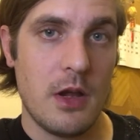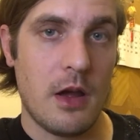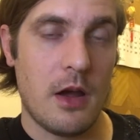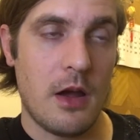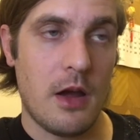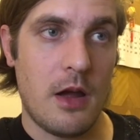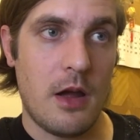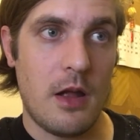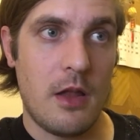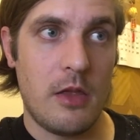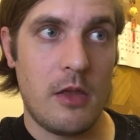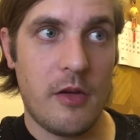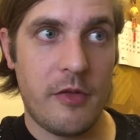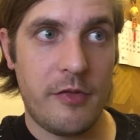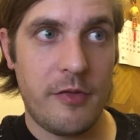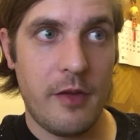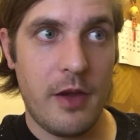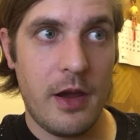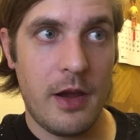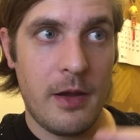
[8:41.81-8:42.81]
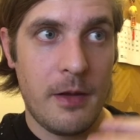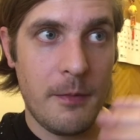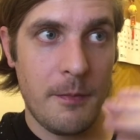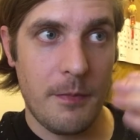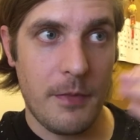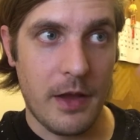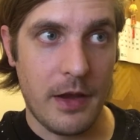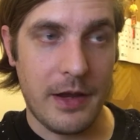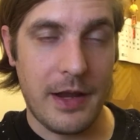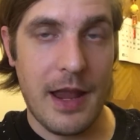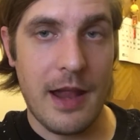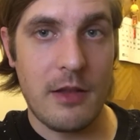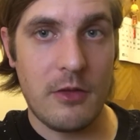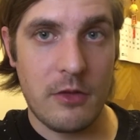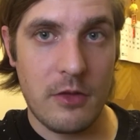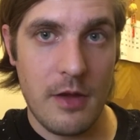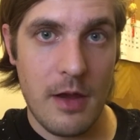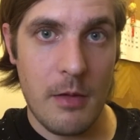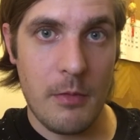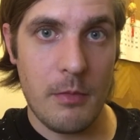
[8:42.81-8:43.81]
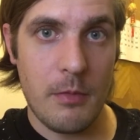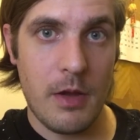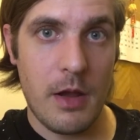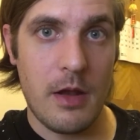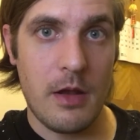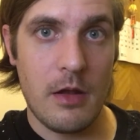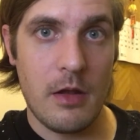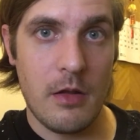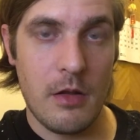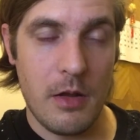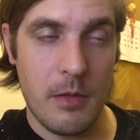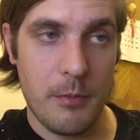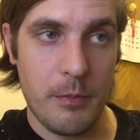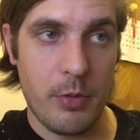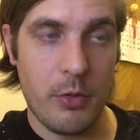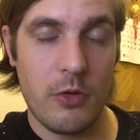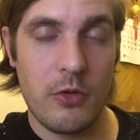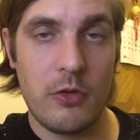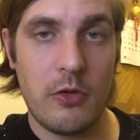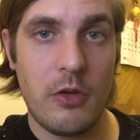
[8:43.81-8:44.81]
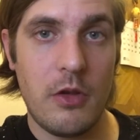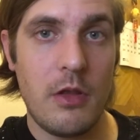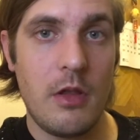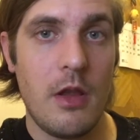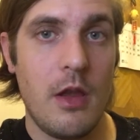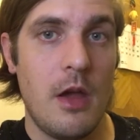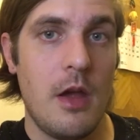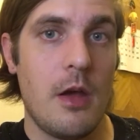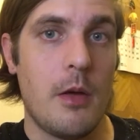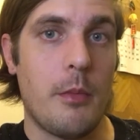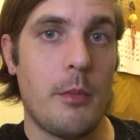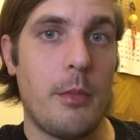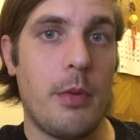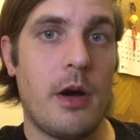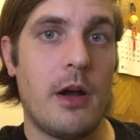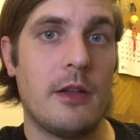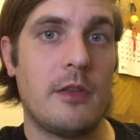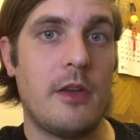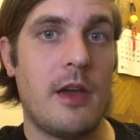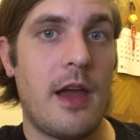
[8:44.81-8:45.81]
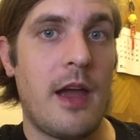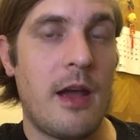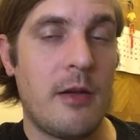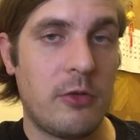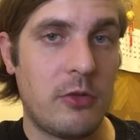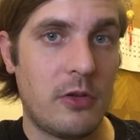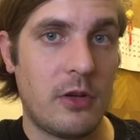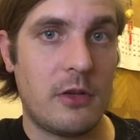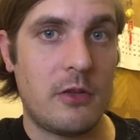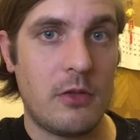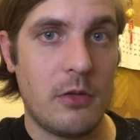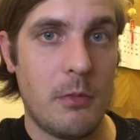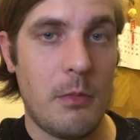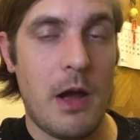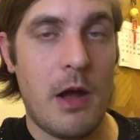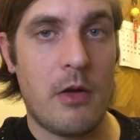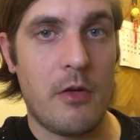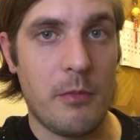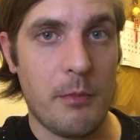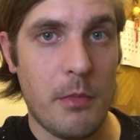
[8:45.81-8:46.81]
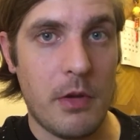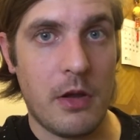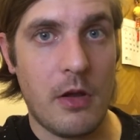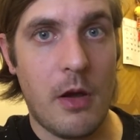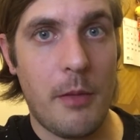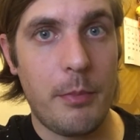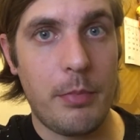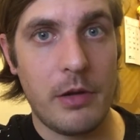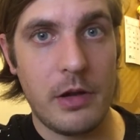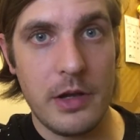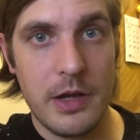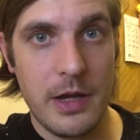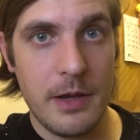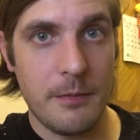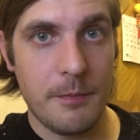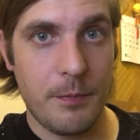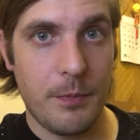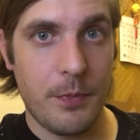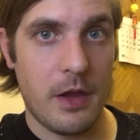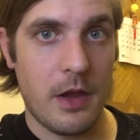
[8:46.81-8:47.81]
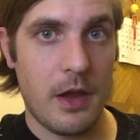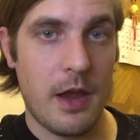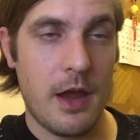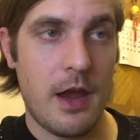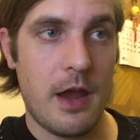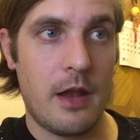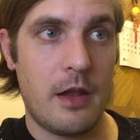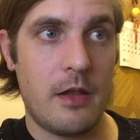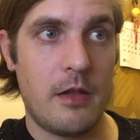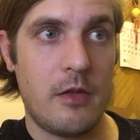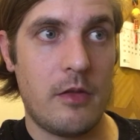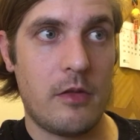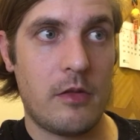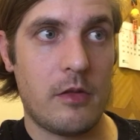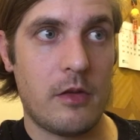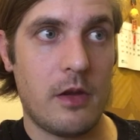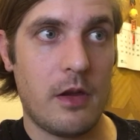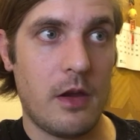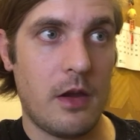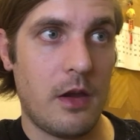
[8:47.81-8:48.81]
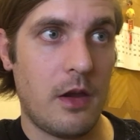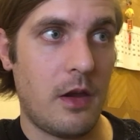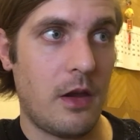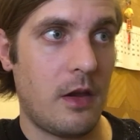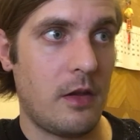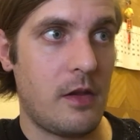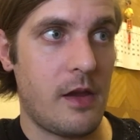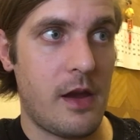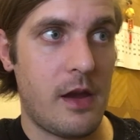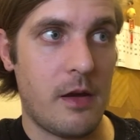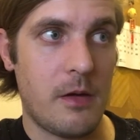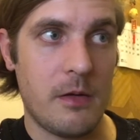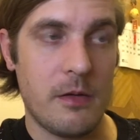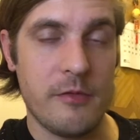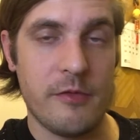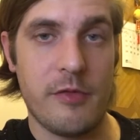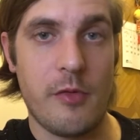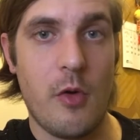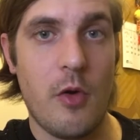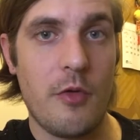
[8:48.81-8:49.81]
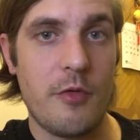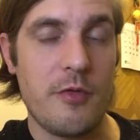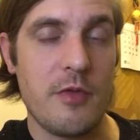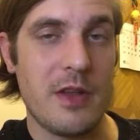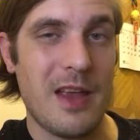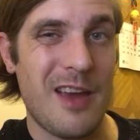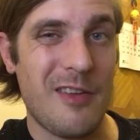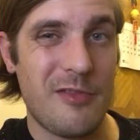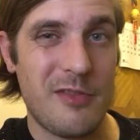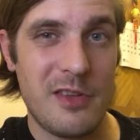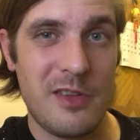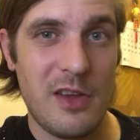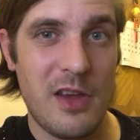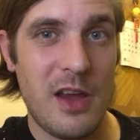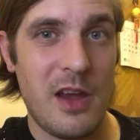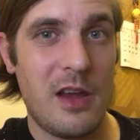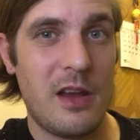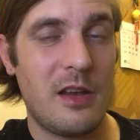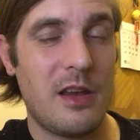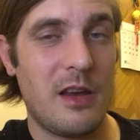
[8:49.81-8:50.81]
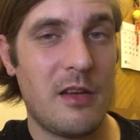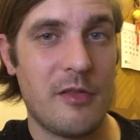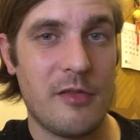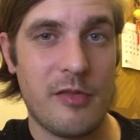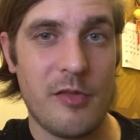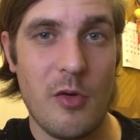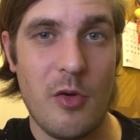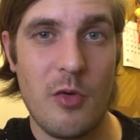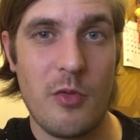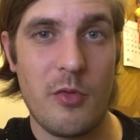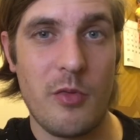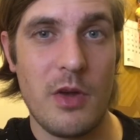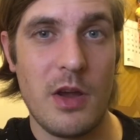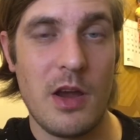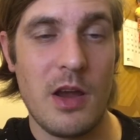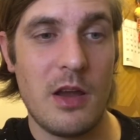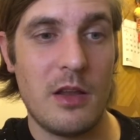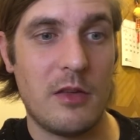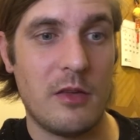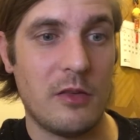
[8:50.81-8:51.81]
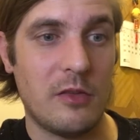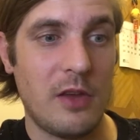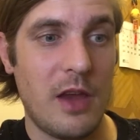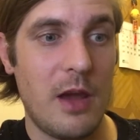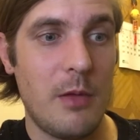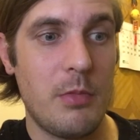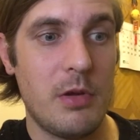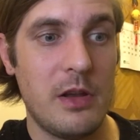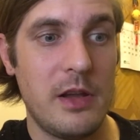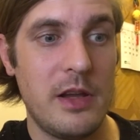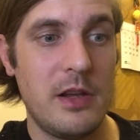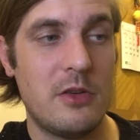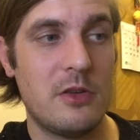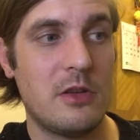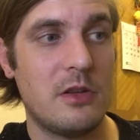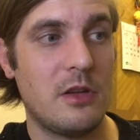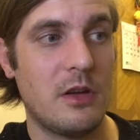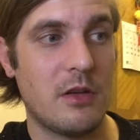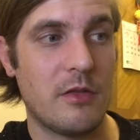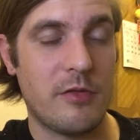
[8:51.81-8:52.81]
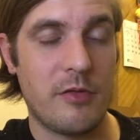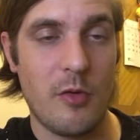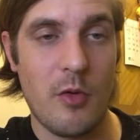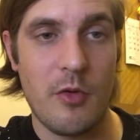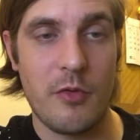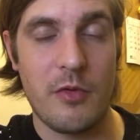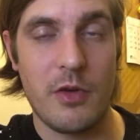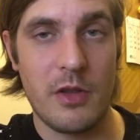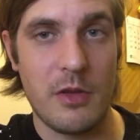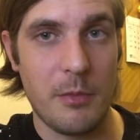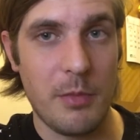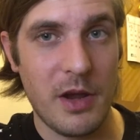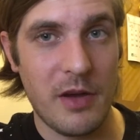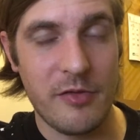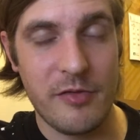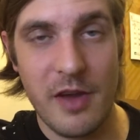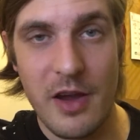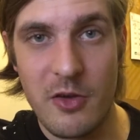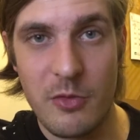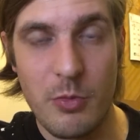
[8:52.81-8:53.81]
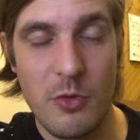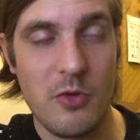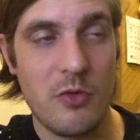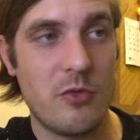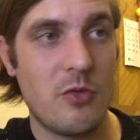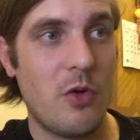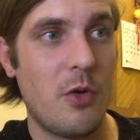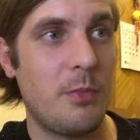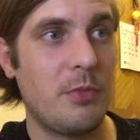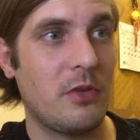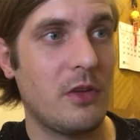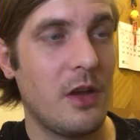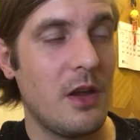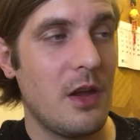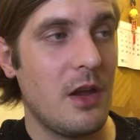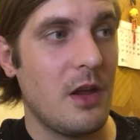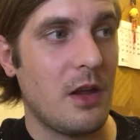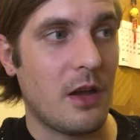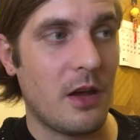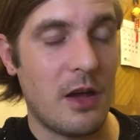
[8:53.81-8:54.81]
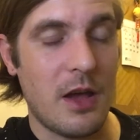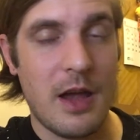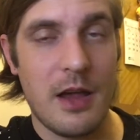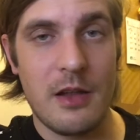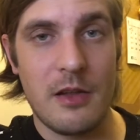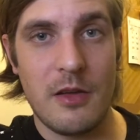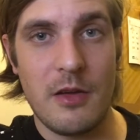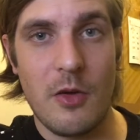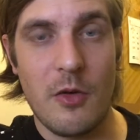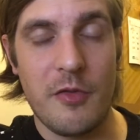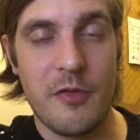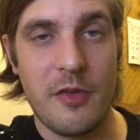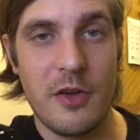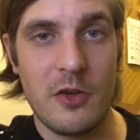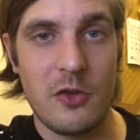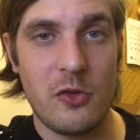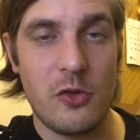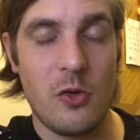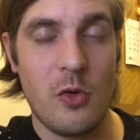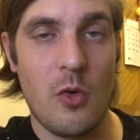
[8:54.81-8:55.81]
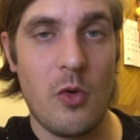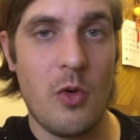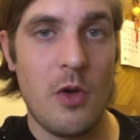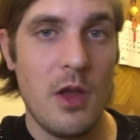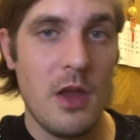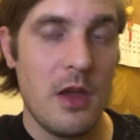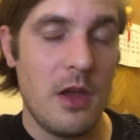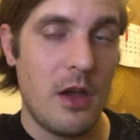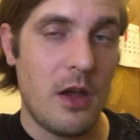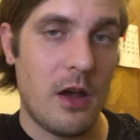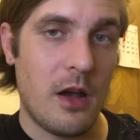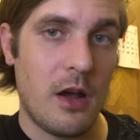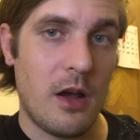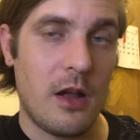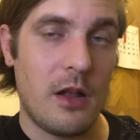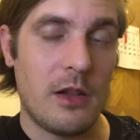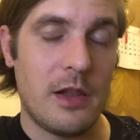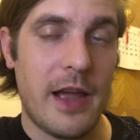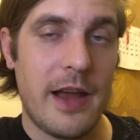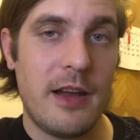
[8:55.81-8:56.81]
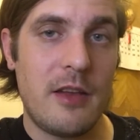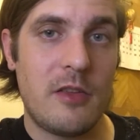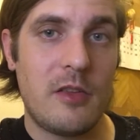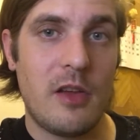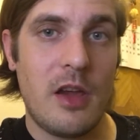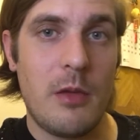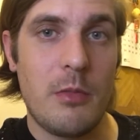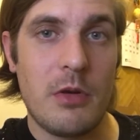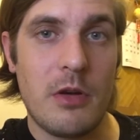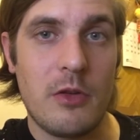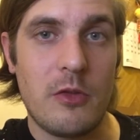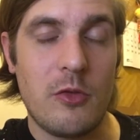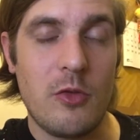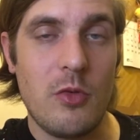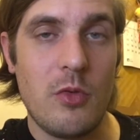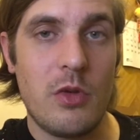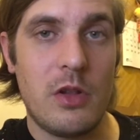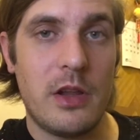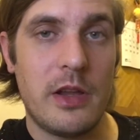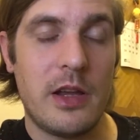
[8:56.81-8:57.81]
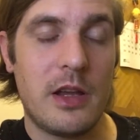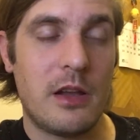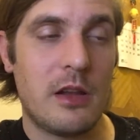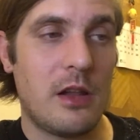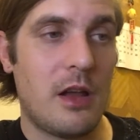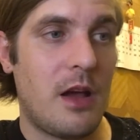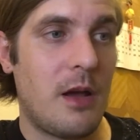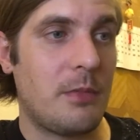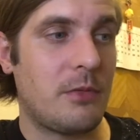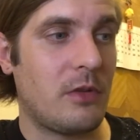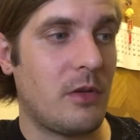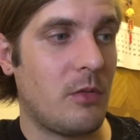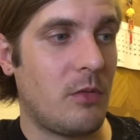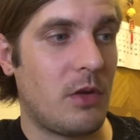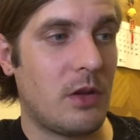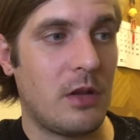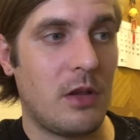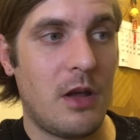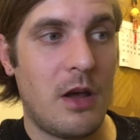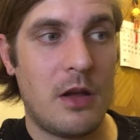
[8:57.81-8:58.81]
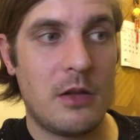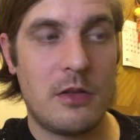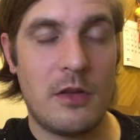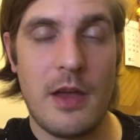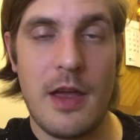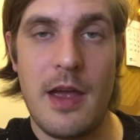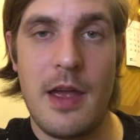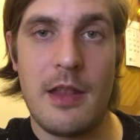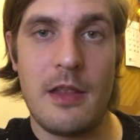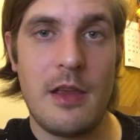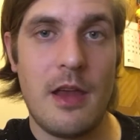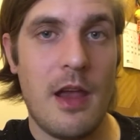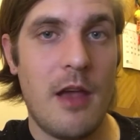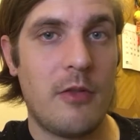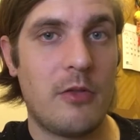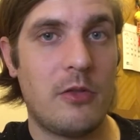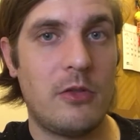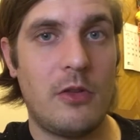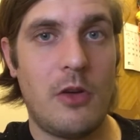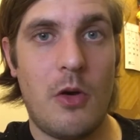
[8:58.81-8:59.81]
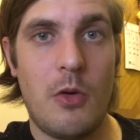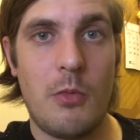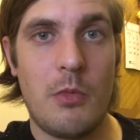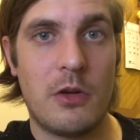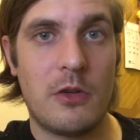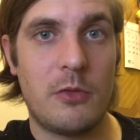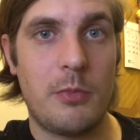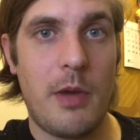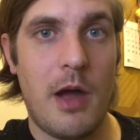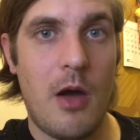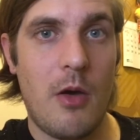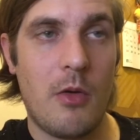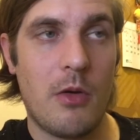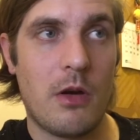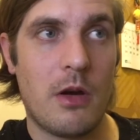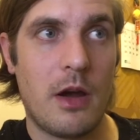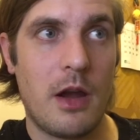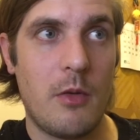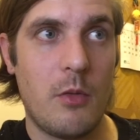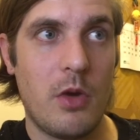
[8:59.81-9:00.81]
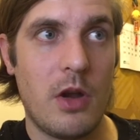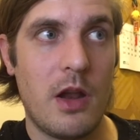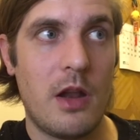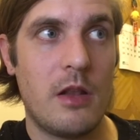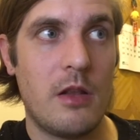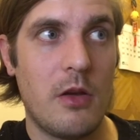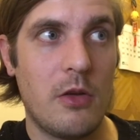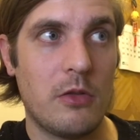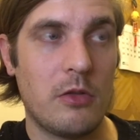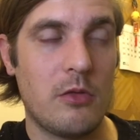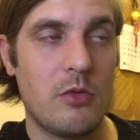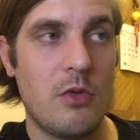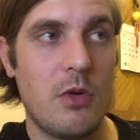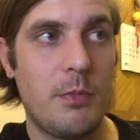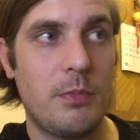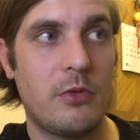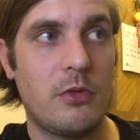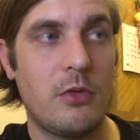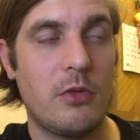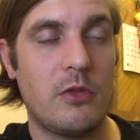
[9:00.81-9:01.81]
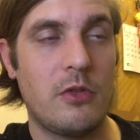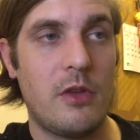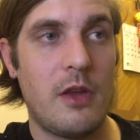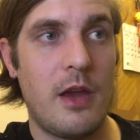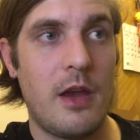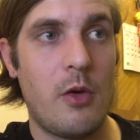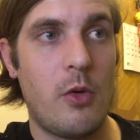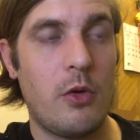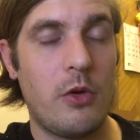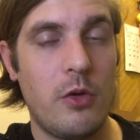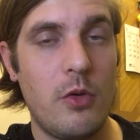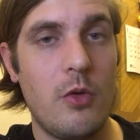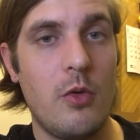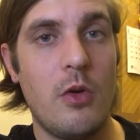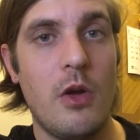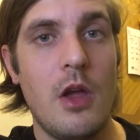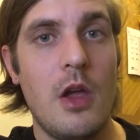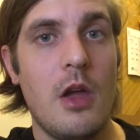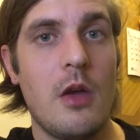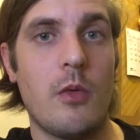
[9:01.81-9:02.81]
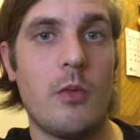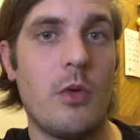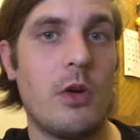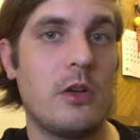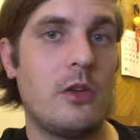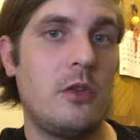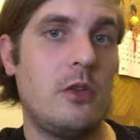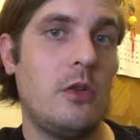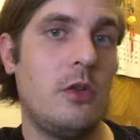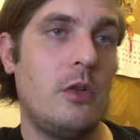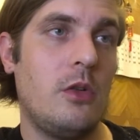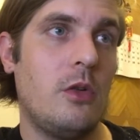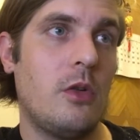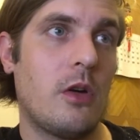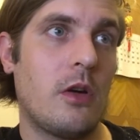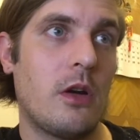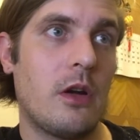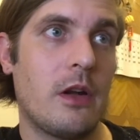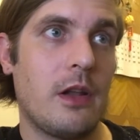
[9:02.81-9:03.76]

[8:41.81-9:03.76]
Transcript: Uh, nothing against them in, in person, but they have such amount of monopoly and uh, they're involved with everything. They're involved with the Saber Legion, they're involved with the big Facebook groups, uh, the official uh, lightsaber dueling clubs and whatnot and they have so much power in, within those groups to tell you what you are